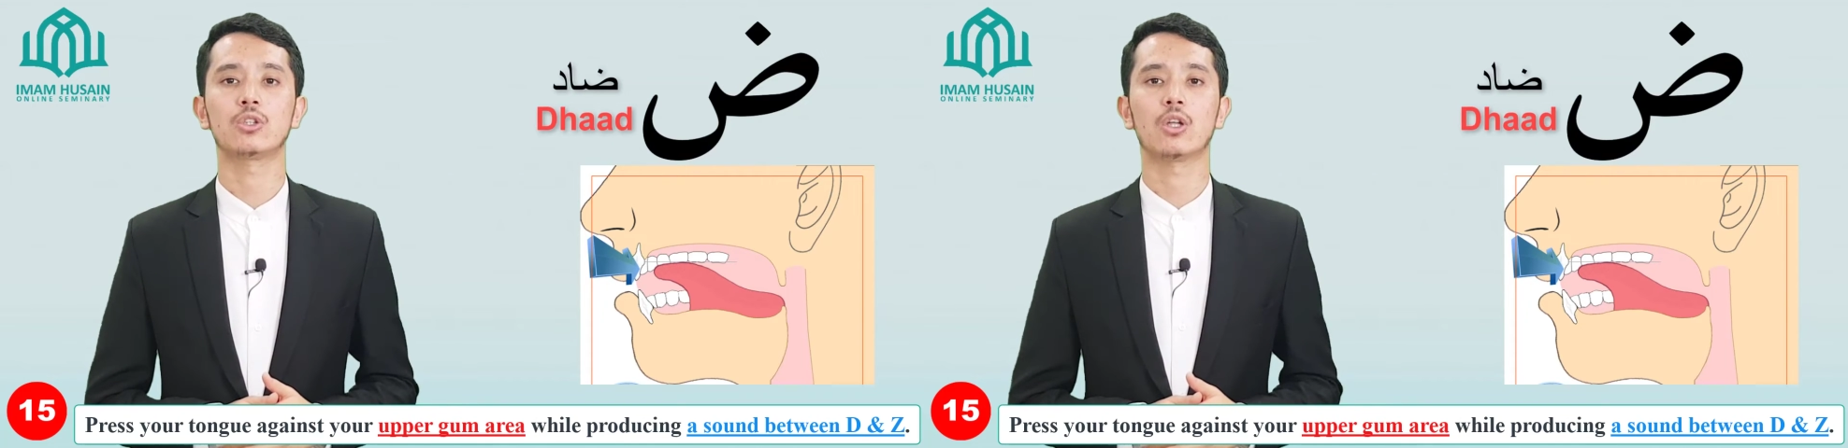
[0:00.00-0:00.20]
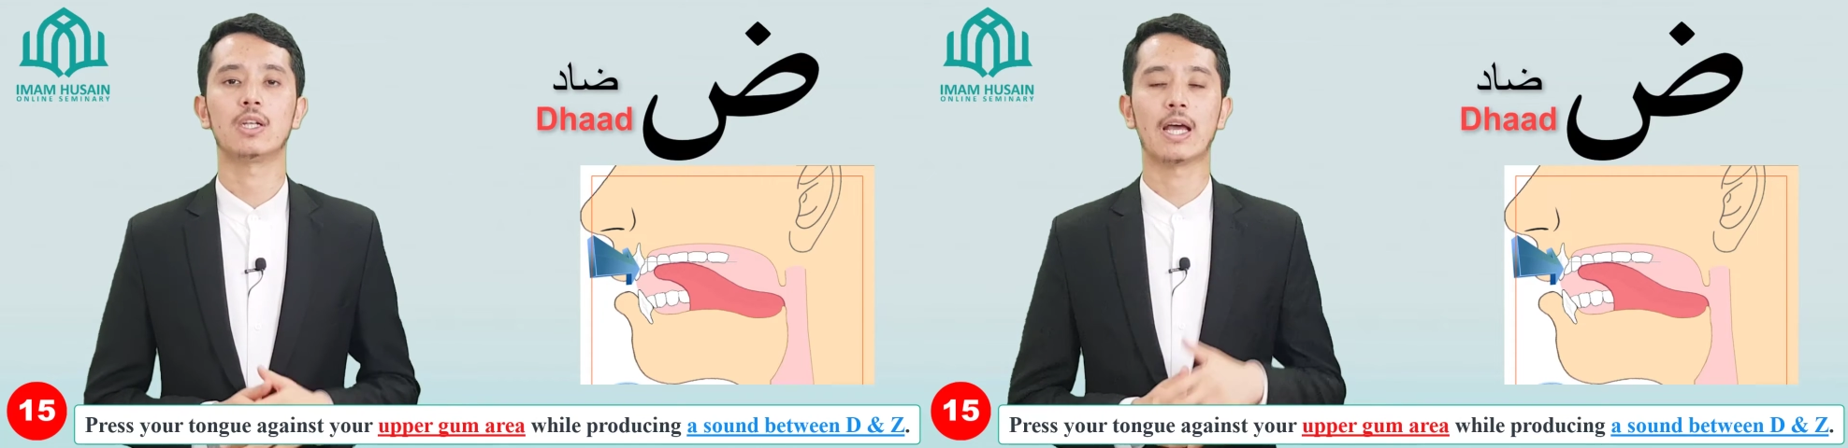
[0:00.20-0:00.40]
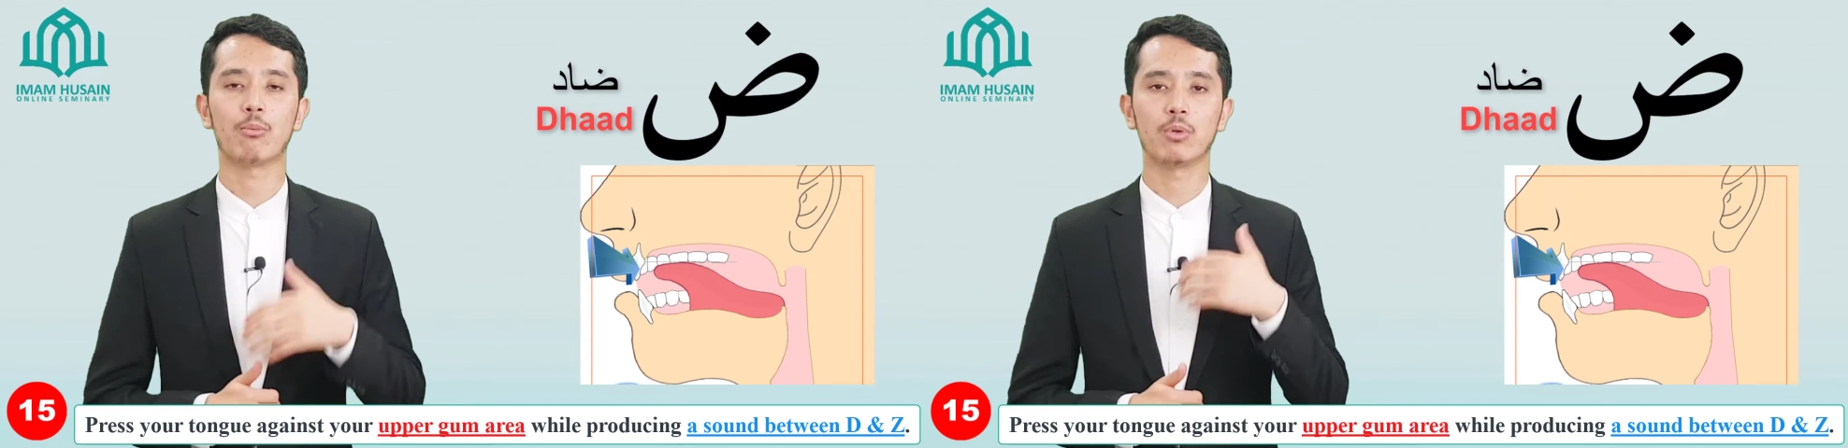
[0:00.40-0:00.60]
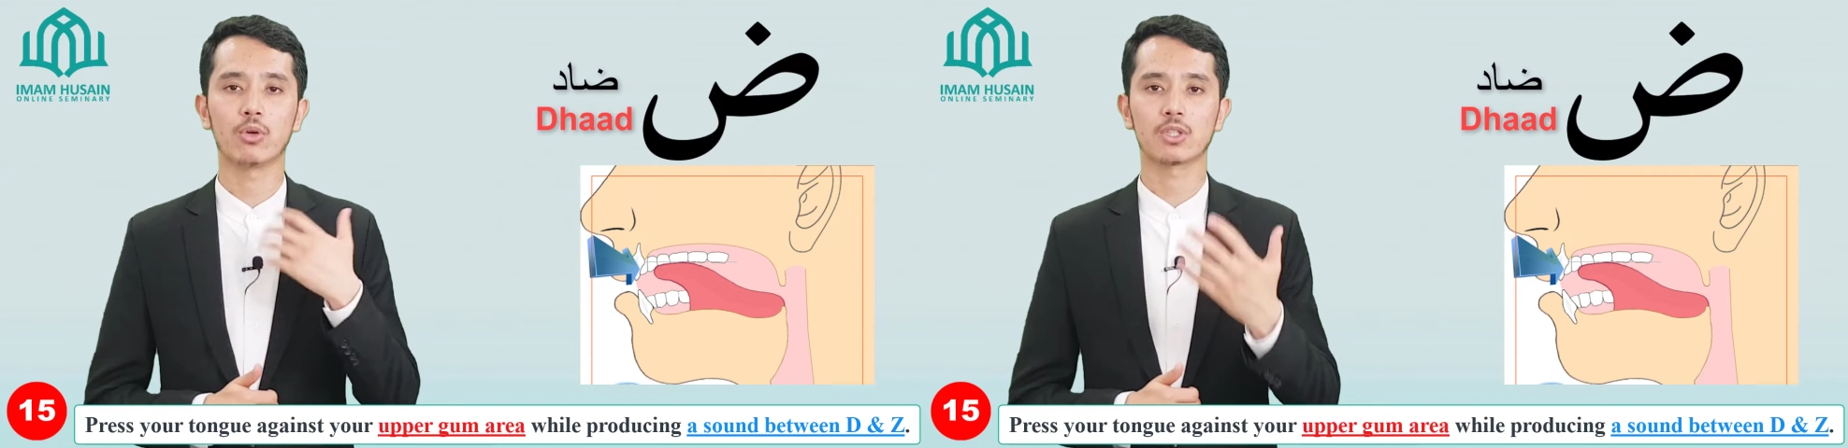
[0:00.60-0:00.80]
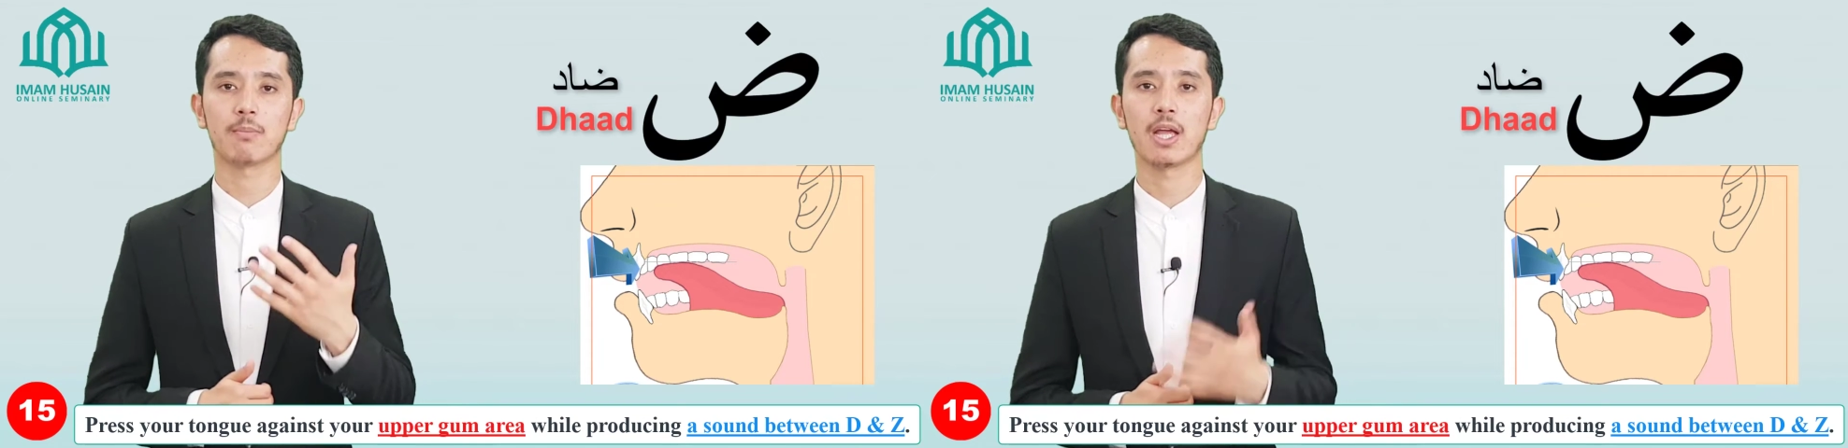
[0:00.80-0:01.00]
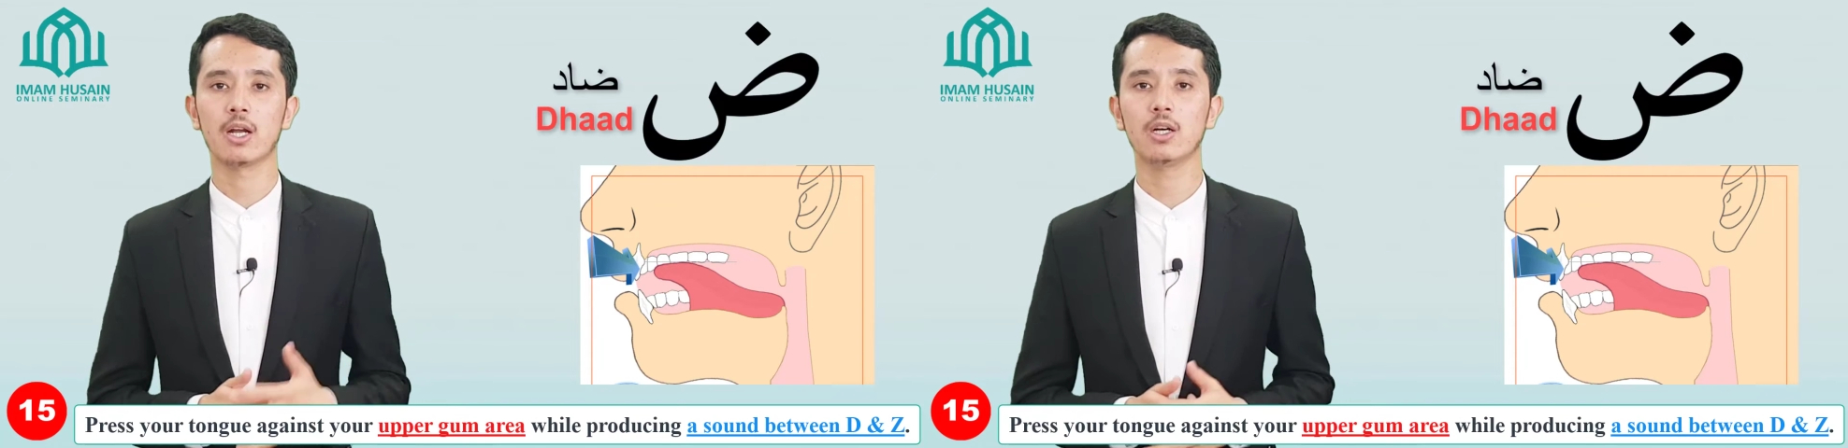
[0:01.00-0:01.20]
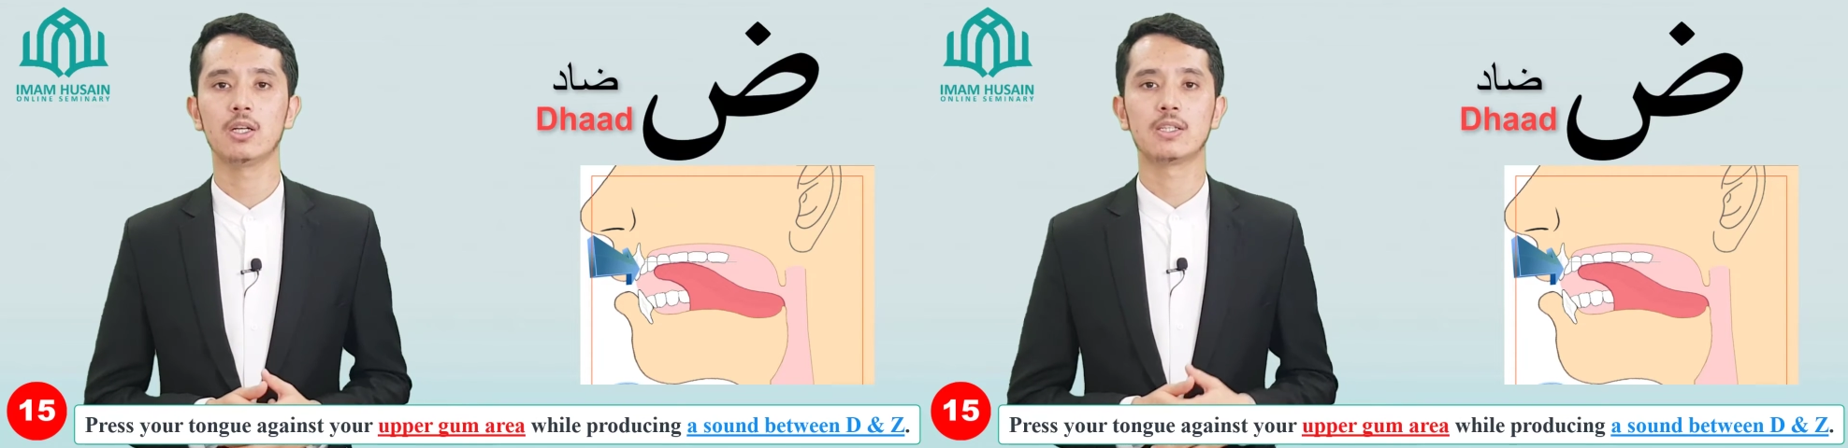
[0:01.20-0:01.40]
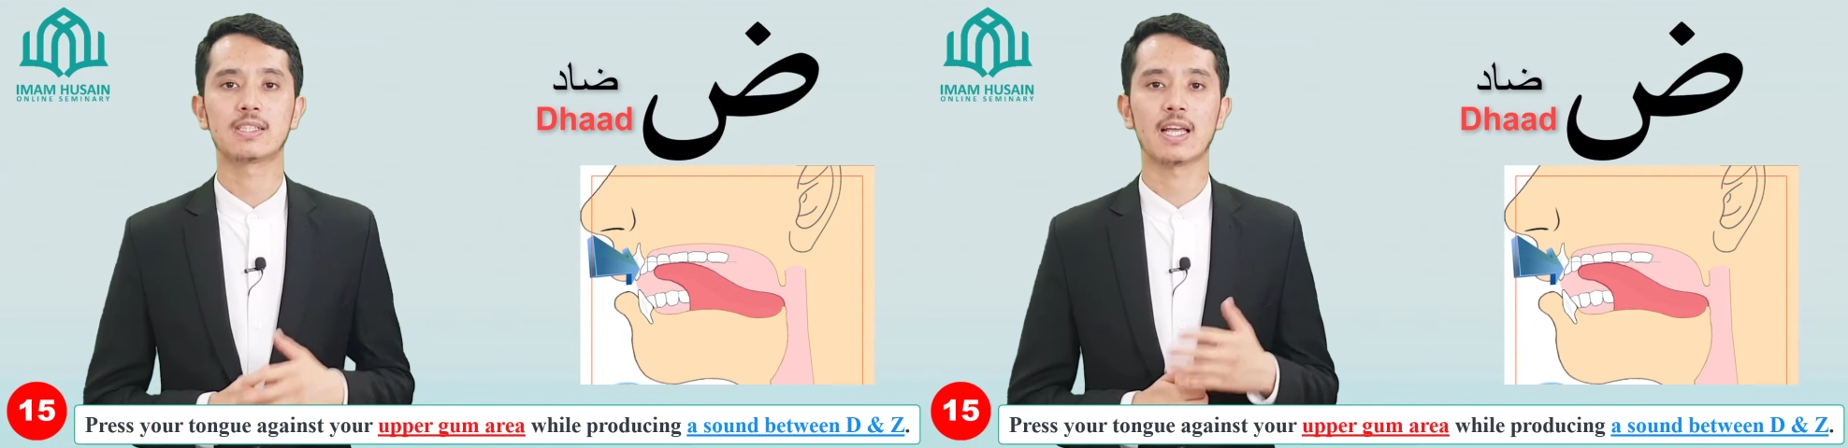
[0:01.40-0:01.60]
Now blow some air,
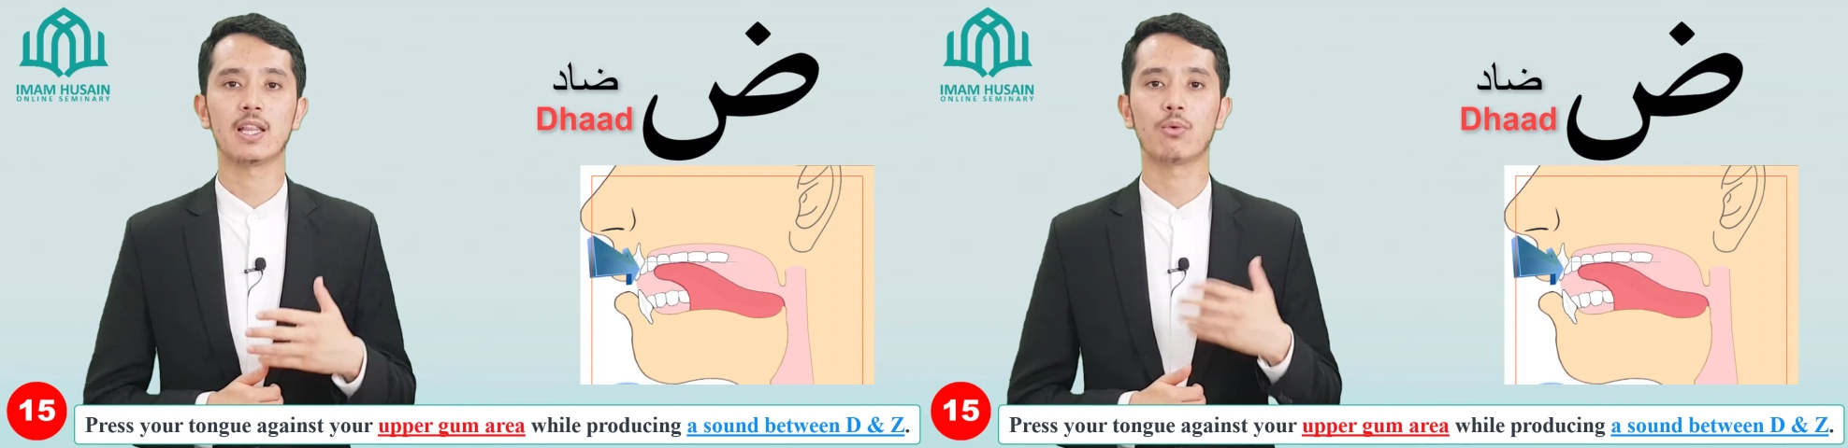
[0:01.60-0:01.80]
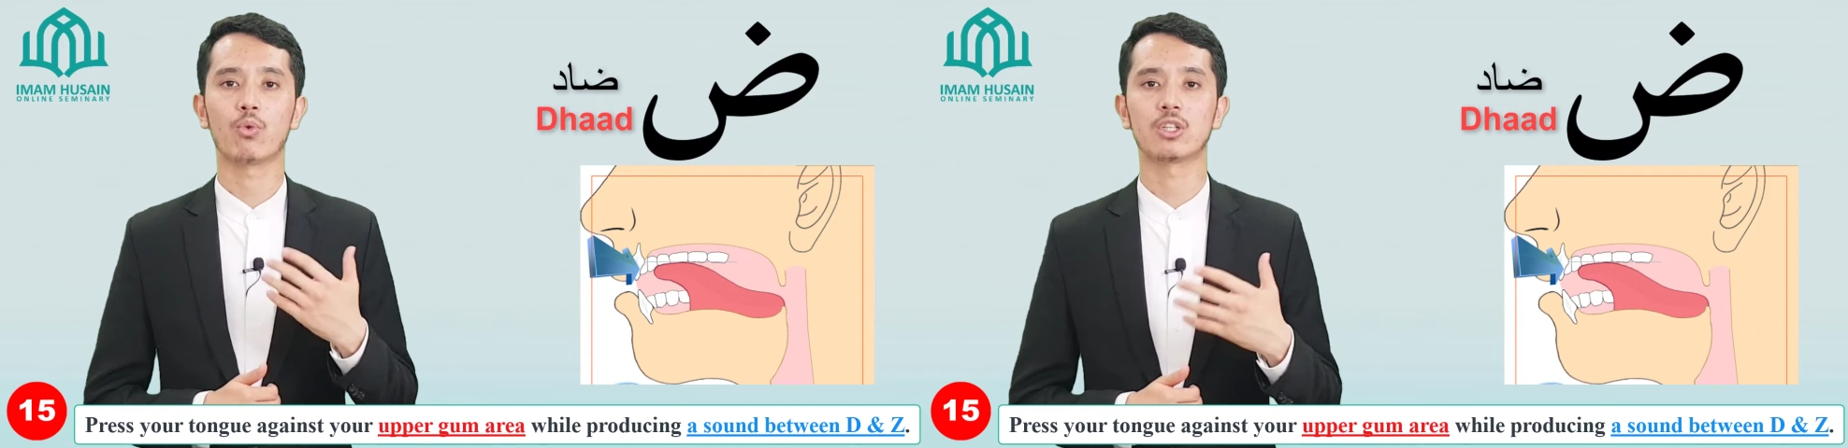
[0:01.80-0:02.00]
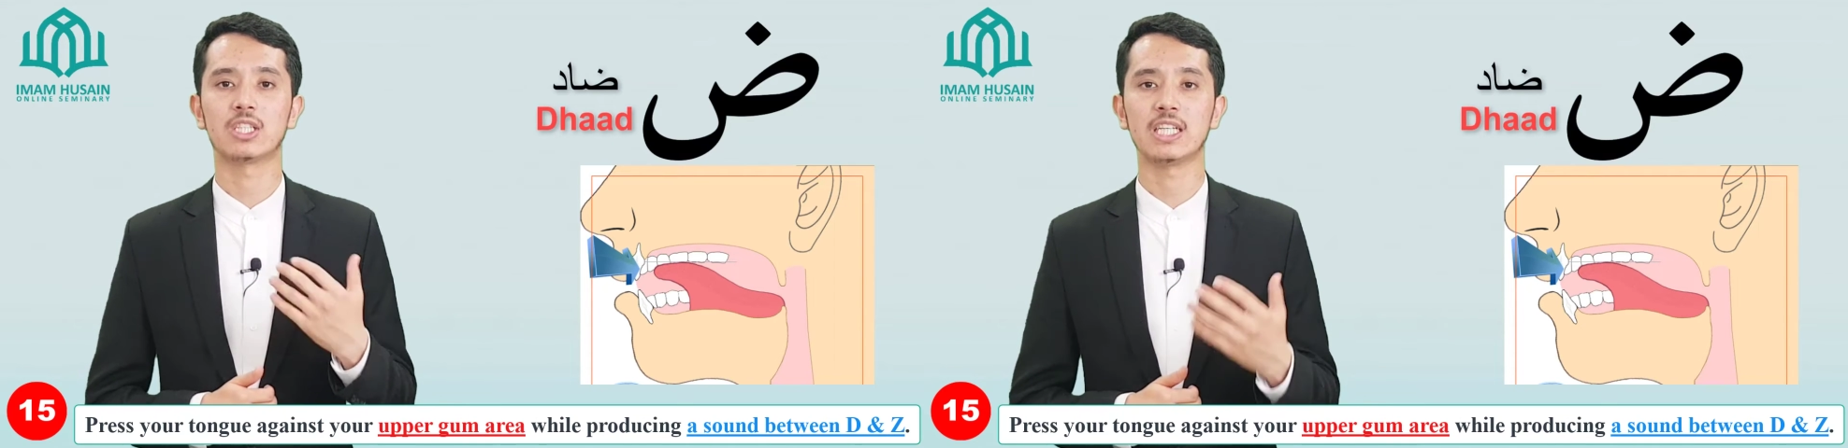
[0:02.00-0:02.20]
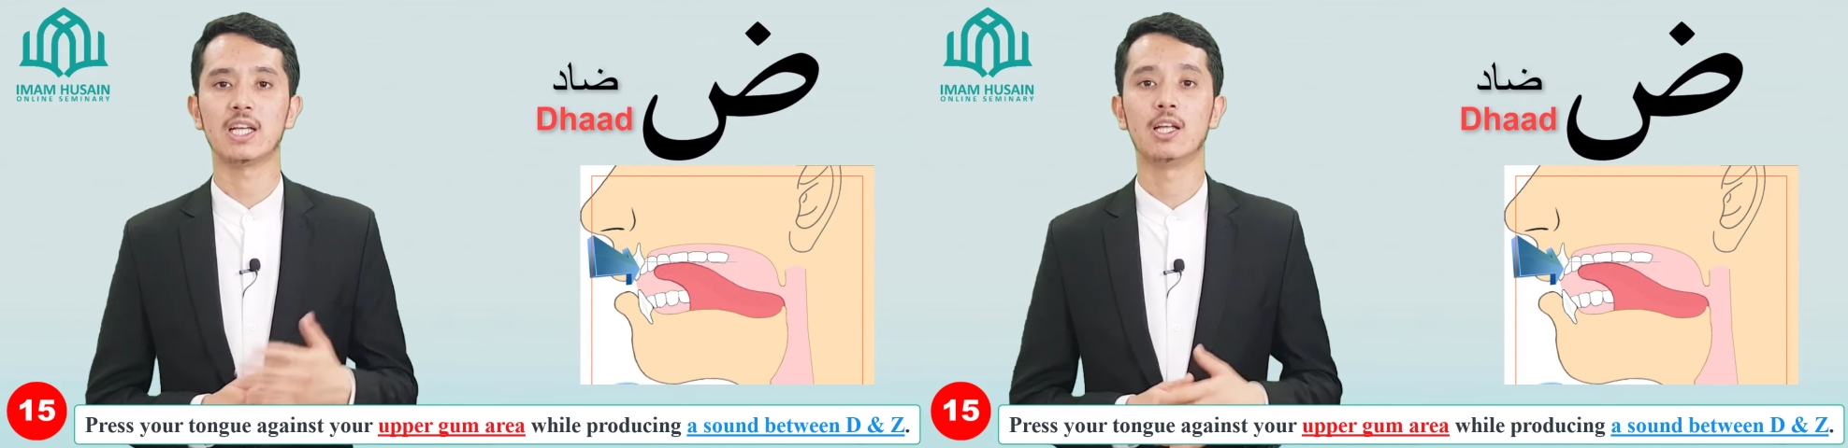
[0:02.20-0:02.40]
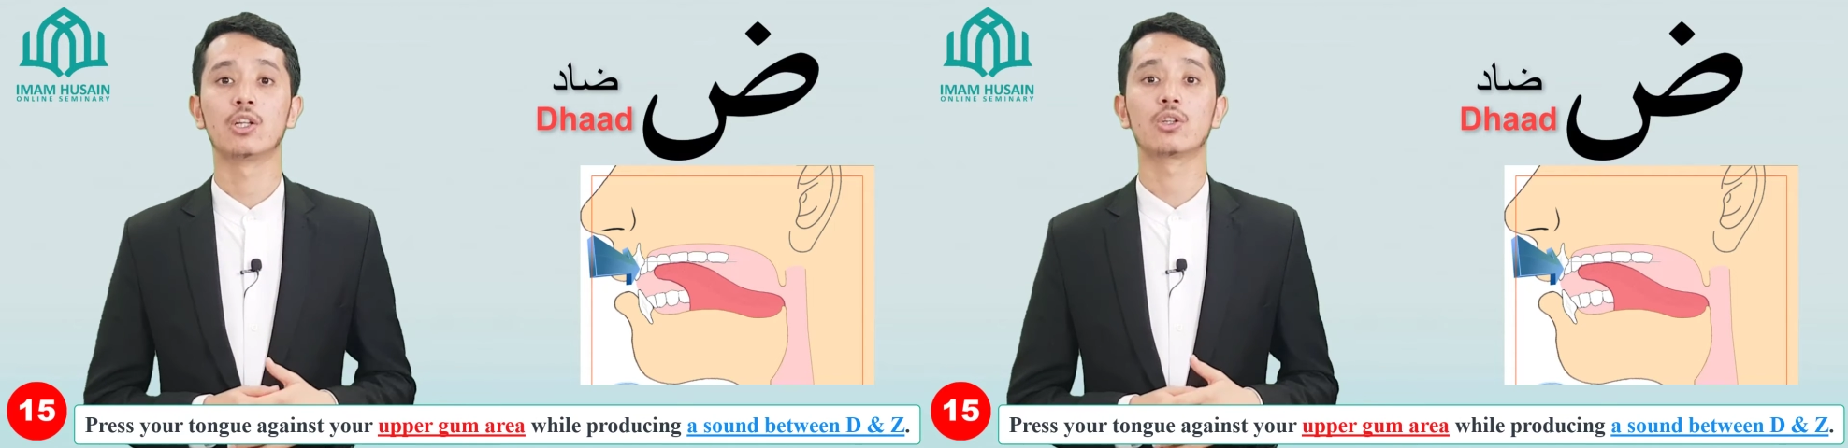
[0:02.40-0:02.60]
say the word D.